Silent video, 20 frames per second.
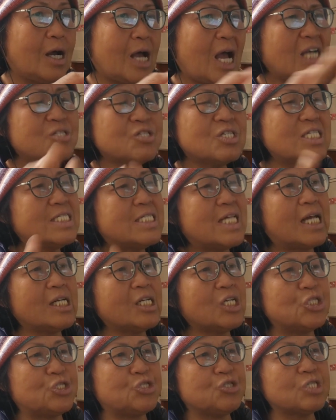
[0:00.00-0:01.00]
Actually in
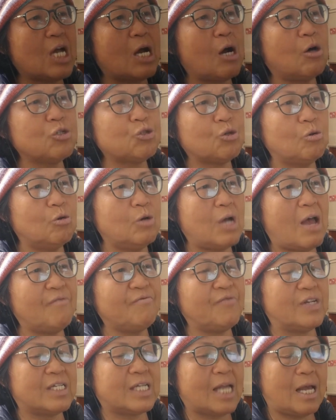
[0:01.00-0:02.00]
English you can also
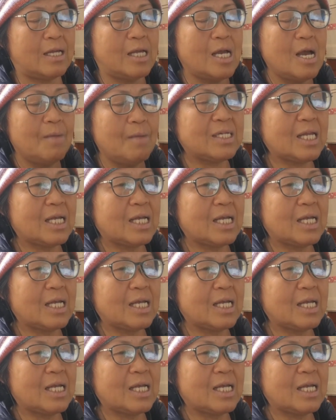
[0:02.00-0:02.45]
emphasize